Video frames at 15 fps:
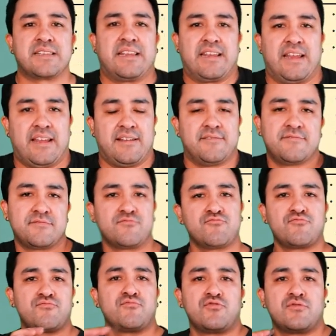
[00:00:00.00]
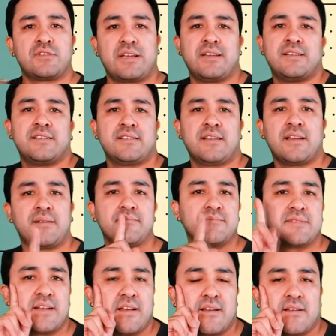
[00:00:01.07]
And 3.
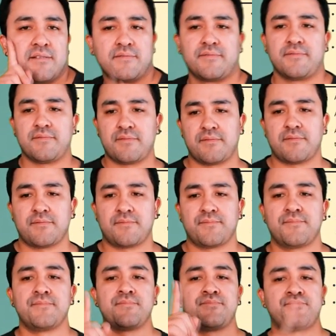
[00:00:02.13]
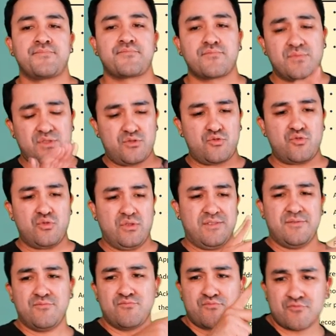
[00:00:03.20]
Deaf students must be able to participate
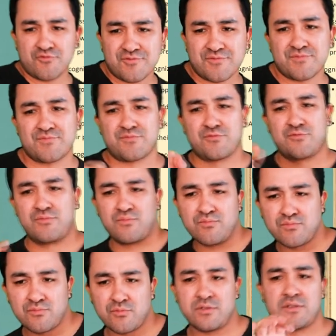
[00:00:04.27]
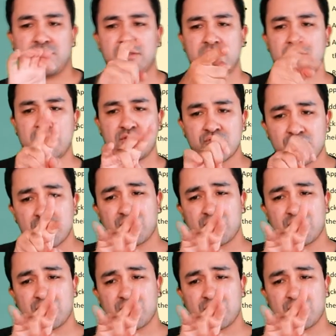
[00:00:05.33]
in school programs, functions,